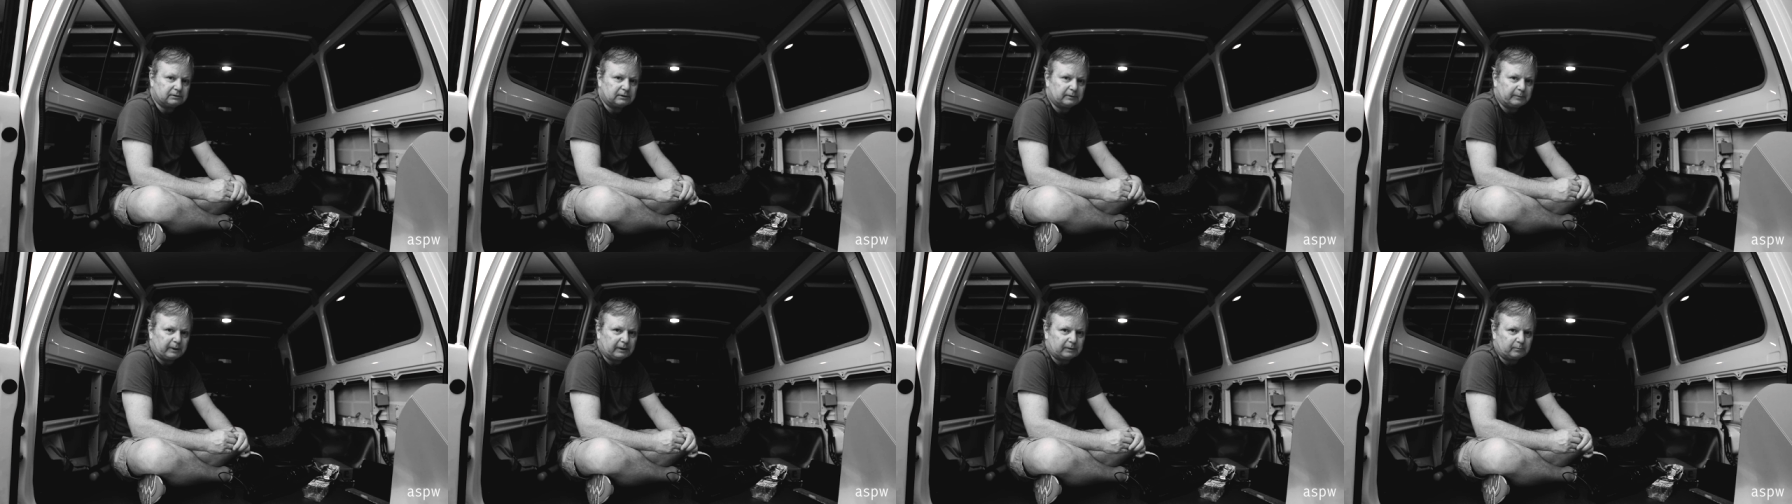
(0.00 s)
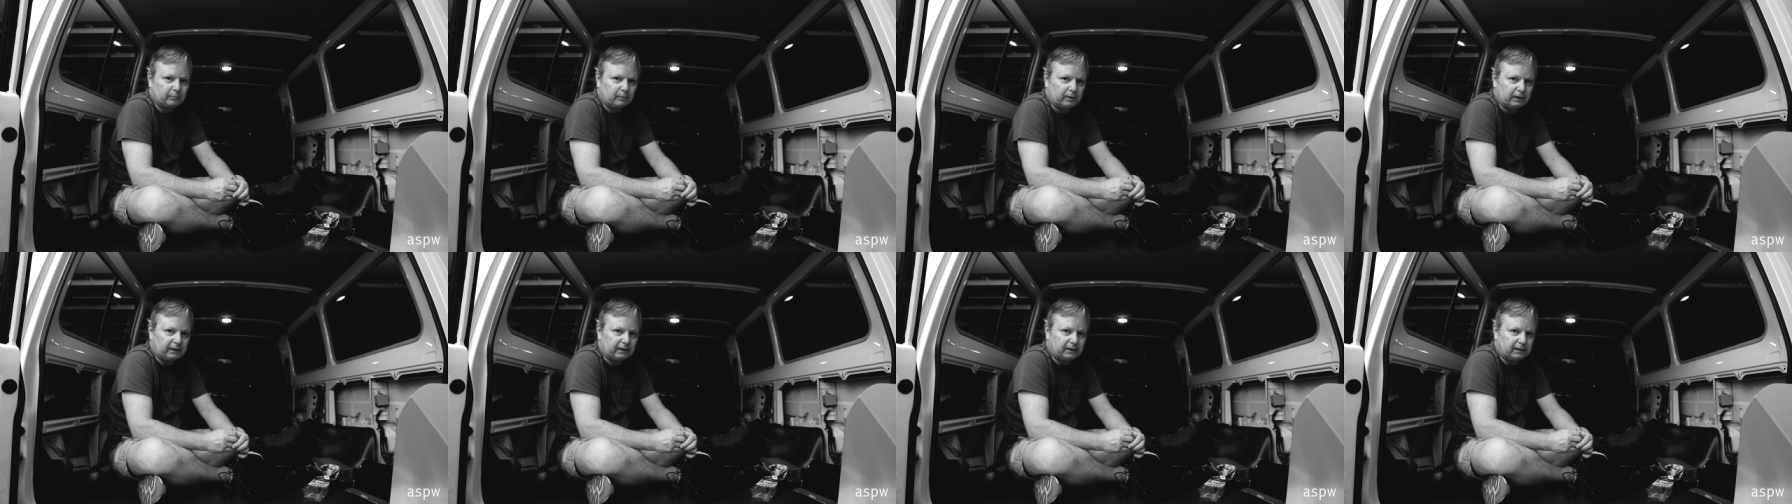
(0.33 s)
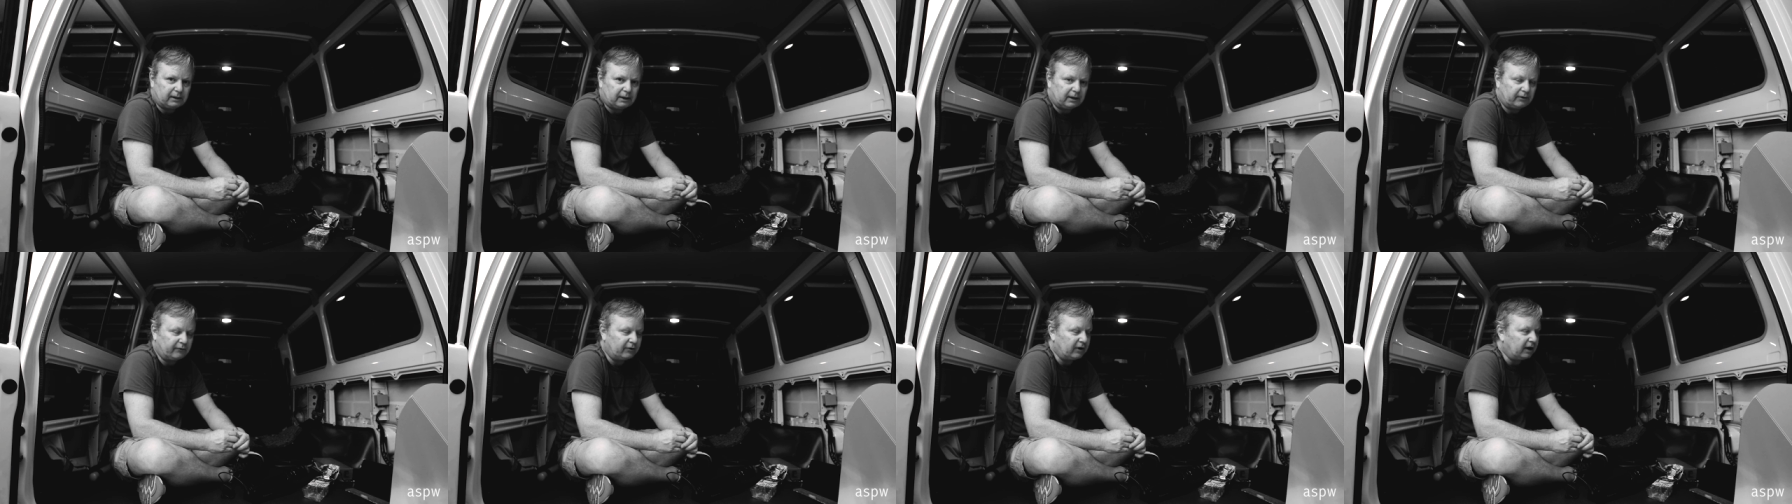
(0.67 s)
about my
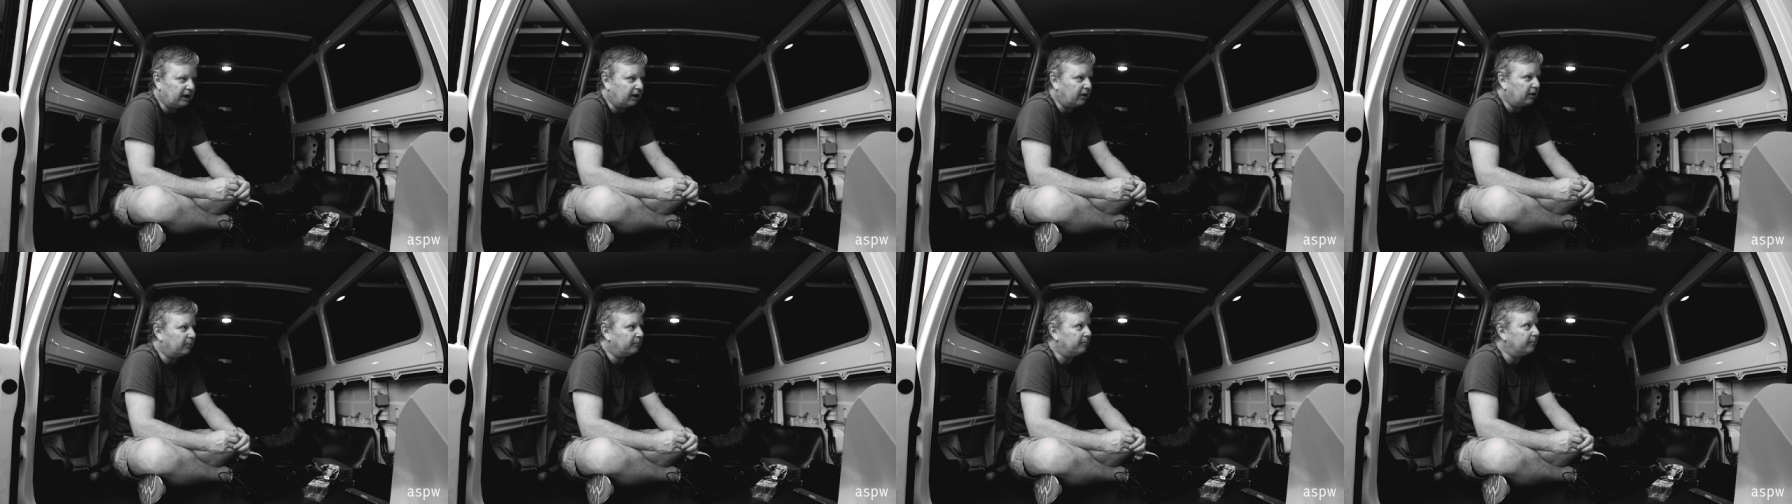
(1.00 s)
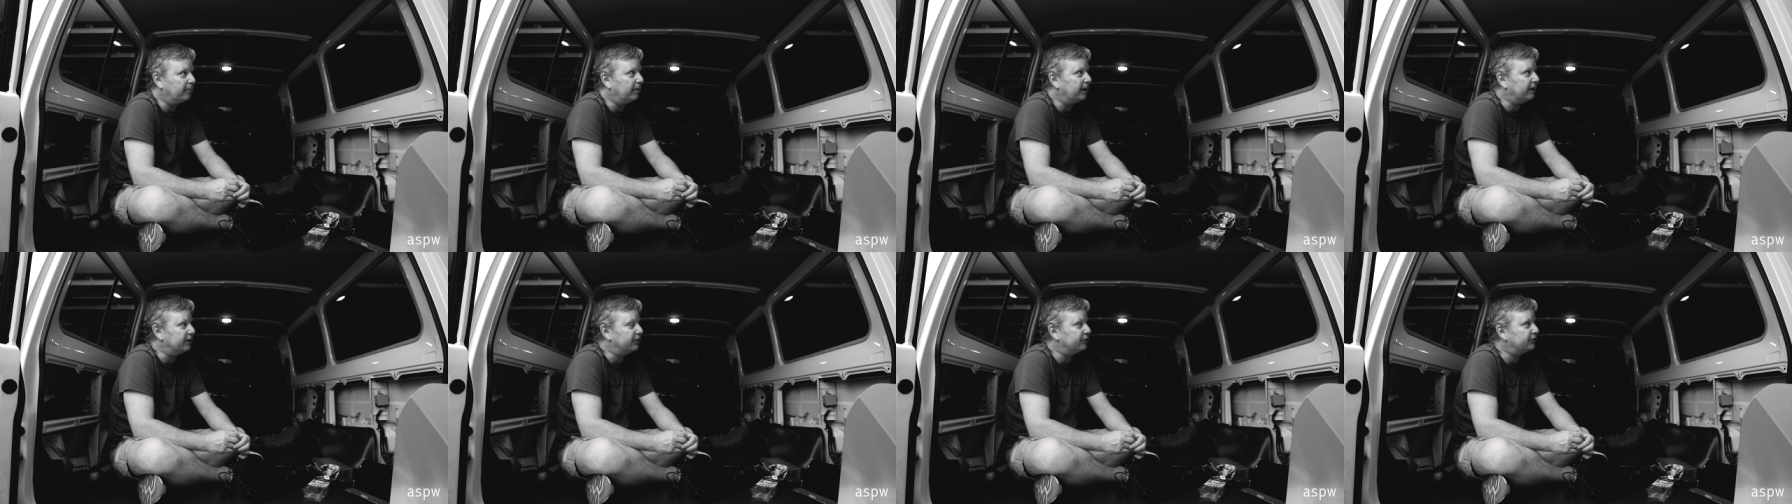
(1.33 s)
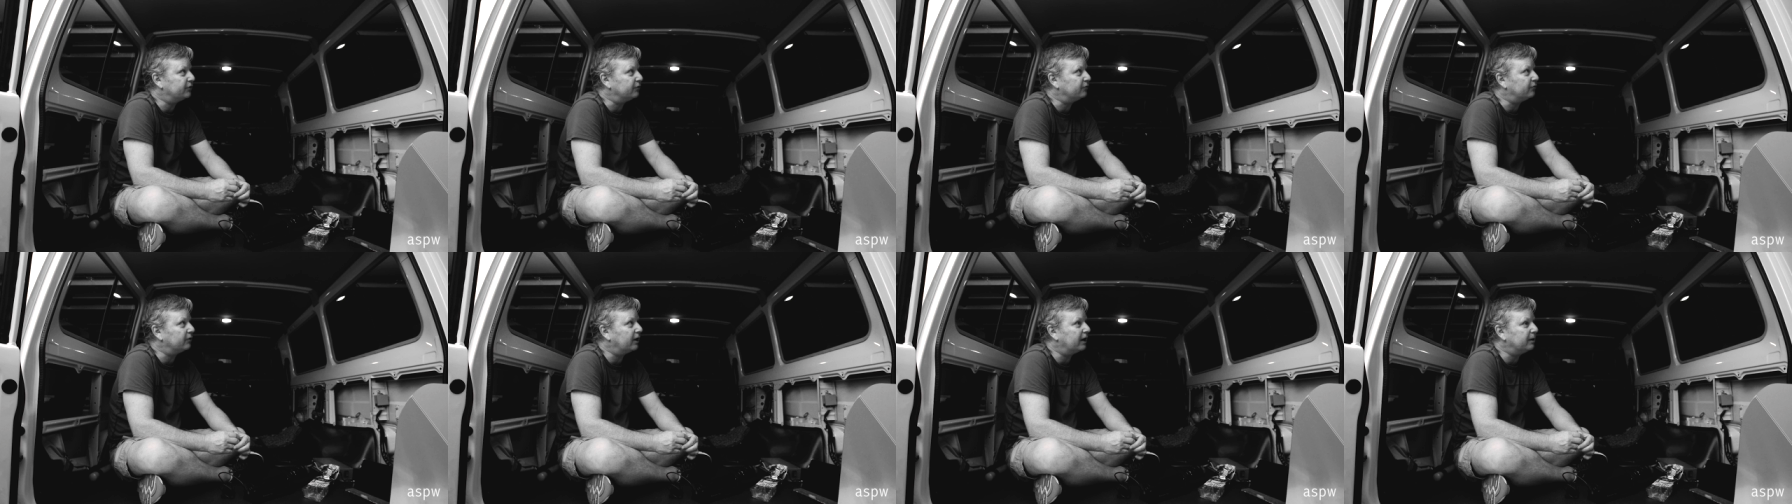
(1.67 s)
about how I
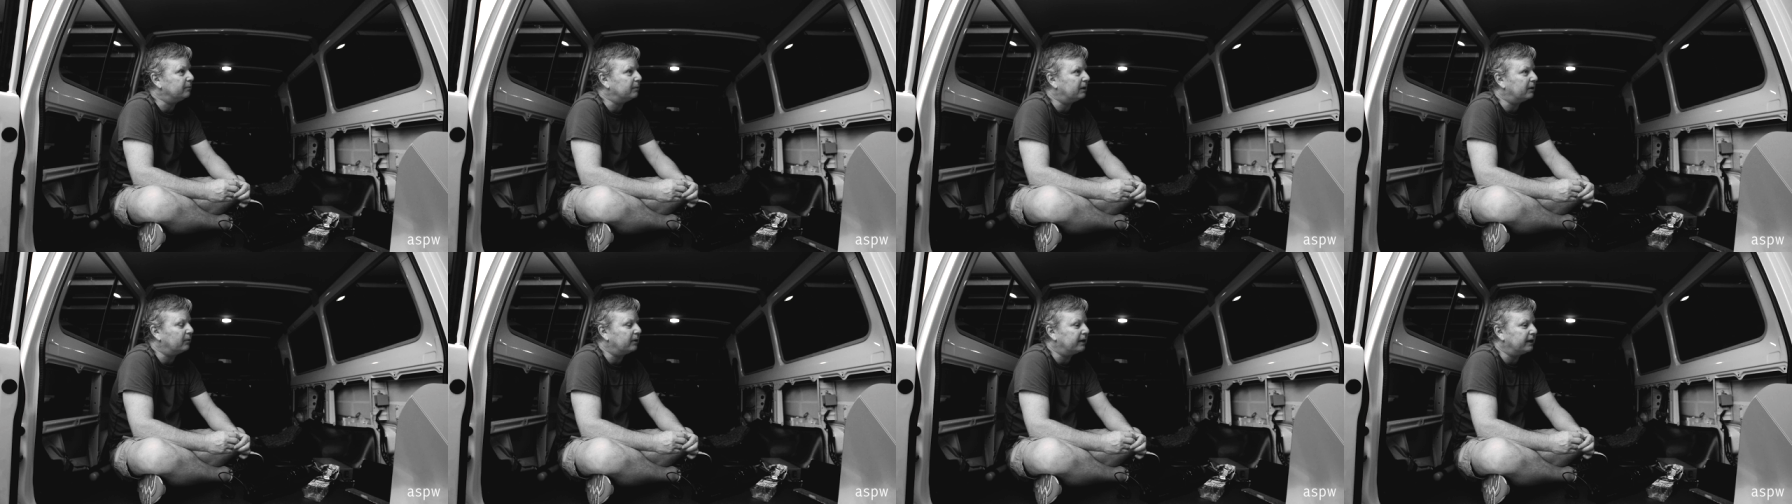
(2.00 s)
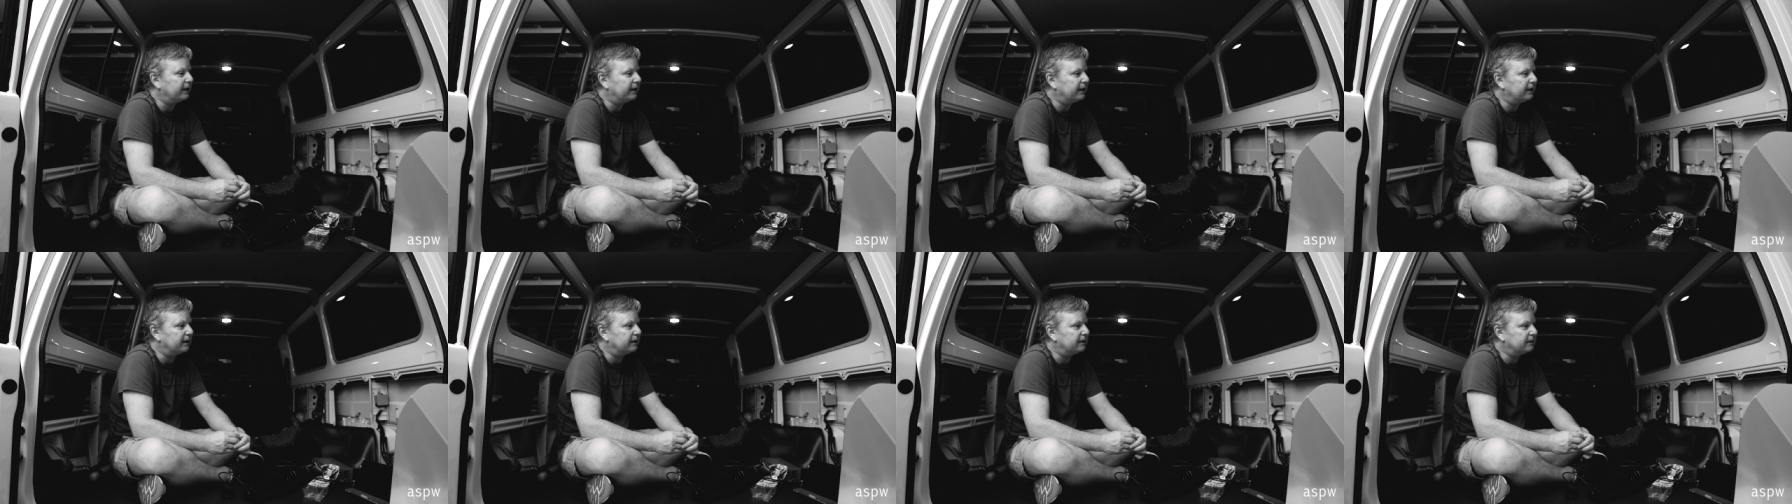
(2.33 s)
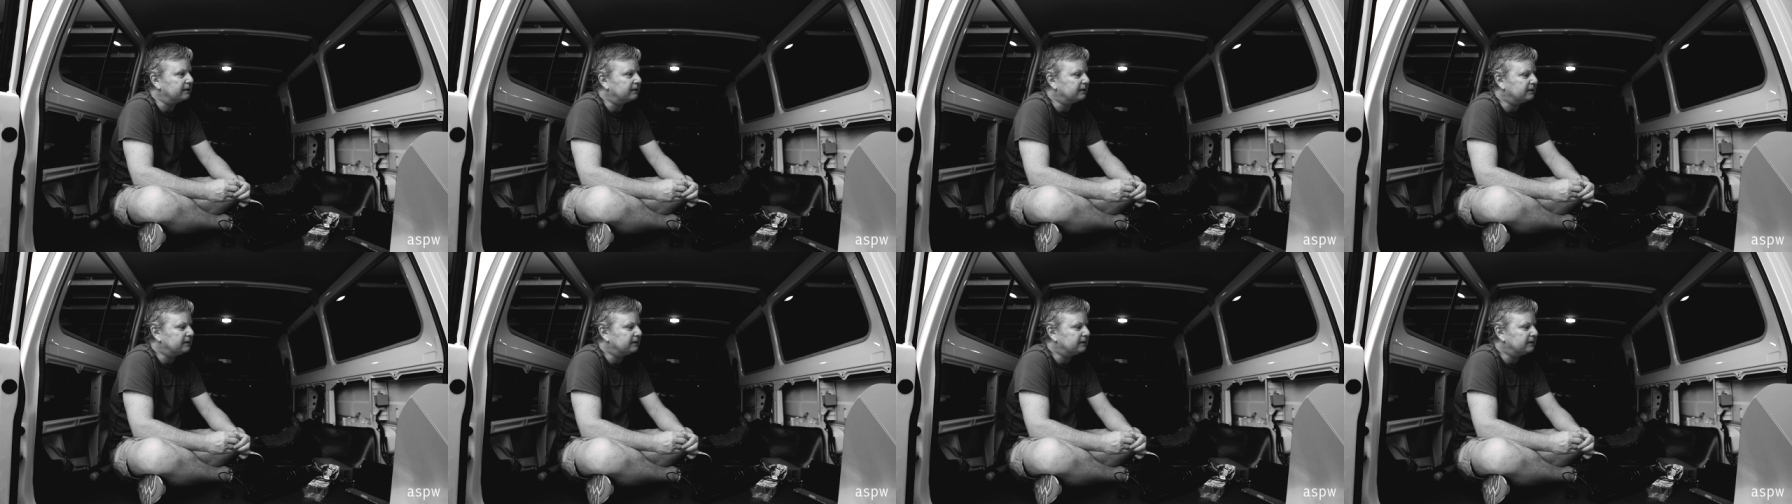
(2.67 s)
managed to find my way here.